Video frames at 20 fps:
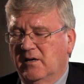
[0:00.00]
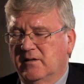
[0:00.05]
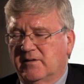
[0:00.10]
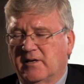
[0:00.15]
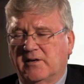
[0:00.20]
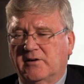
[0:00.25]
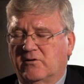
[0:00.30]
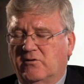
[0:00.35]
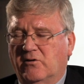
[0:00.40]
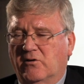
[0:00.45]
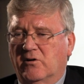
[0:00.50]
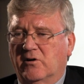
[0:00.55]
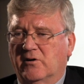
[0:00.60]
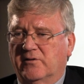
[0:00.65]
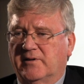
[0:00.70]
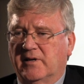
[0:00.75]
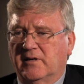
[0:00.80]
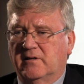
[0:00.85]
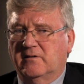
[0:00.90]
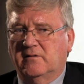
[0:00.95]
that
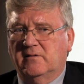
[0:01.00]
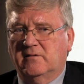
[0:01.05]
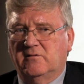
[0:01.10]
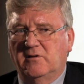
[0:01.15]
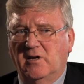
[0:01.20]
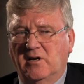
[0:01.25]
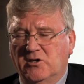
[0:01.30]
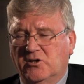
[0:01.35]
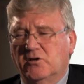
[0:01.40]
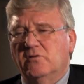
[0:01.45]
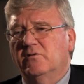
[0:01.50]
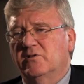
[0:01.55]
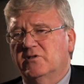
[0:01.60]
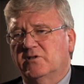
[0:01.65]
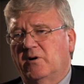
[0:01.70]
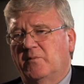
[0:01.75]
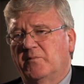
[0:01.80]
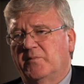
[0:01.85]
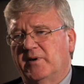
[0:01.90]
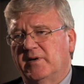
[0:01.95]
occurred that insurance
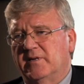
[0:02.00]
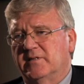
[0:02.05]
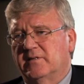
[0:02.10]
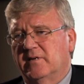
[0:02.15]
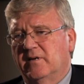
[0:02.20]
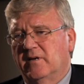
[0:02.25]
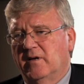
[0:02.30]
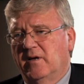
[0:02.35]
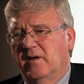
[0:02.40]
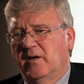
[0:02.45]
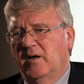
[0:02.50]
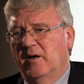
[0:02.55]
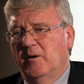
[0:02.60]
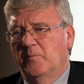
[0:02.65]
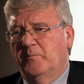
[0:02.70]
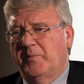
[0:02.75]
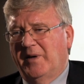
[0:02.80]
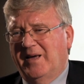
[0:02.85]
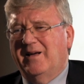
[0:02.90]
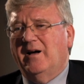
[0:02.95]
companies,
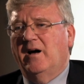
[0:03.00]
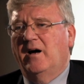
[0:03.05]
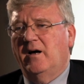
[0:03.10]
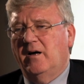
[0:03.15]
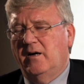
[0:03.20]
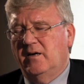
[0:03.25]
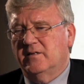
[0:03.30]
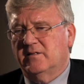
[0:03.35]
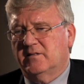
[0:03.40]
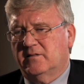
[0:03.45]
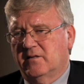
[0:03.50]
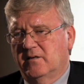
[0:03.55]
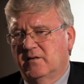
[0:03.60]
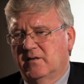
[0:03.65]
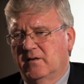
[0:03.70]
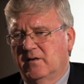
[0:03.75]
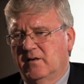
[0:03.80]
because